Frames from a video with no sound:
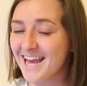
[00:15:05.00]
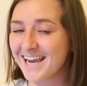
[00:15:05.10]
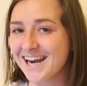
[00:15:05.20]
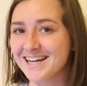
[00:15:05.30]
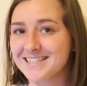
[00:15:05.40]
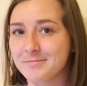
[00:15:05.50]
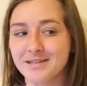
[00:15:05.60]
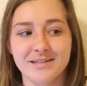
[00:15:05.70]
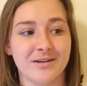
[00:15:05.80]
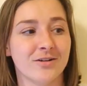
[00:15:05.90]
I got
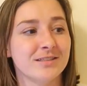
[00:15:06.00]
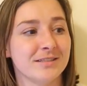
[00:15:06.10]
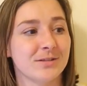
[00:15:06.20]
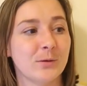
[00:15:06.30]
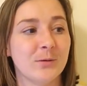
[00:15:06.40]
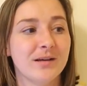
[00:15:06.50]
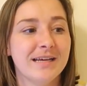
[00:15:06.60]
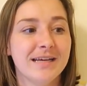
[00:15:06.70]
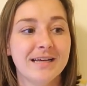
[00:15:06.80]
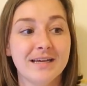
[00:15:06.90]
accepted into nursing school.
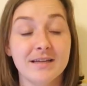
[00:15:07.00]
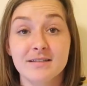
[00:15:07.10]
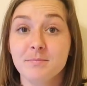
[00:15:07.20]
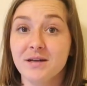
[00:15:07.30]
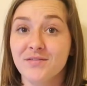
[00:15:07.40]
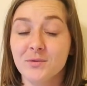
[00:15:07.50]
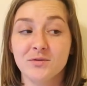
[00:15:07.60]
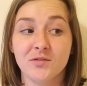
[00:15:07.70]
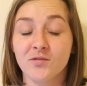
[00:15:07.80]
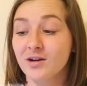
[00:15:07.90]
But if it
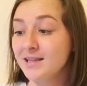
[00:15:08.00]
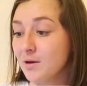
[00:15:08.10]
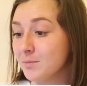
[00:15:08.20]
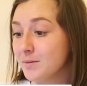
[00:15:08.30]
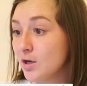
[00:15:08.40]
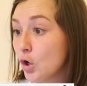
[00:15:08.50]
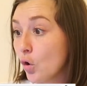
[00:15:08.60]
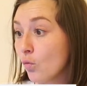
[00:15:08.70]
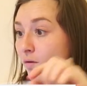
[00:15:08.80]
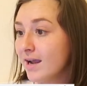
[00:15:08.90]
was for free, that would be
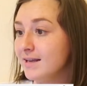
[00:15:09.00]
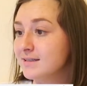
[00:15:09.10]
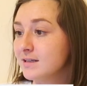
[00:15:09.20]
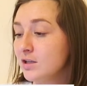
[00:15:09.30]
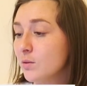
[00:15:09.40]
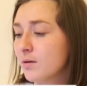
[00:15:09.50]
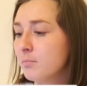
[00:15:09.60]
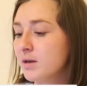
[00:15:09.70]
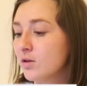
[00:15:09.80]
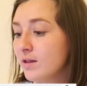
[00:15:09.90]
great. You are
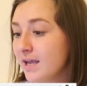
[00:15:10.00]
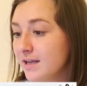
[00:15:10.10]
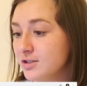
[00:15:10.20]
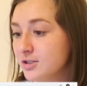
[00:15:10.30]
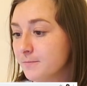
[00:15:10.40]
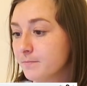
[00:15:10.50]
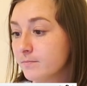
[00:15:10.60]
middle-aged.